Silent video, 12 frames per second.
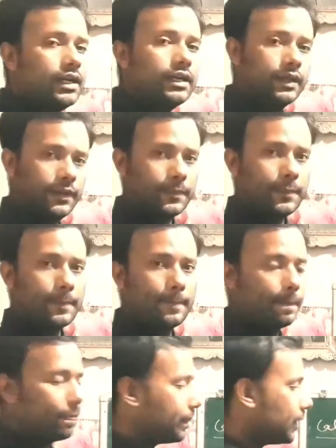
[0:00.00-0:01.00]
T.
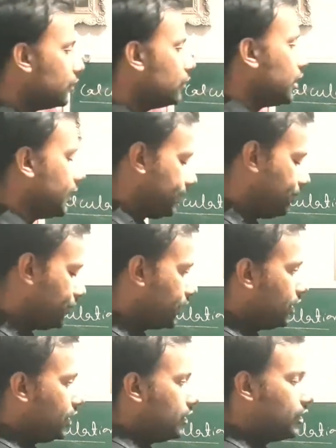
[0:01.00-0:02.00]
Okay,
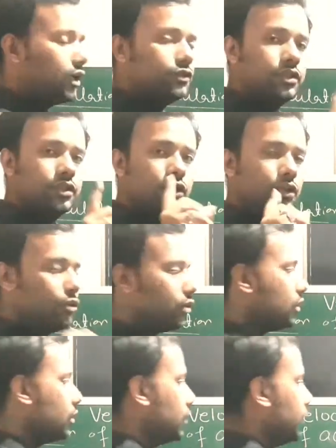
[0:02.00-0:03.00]
now just look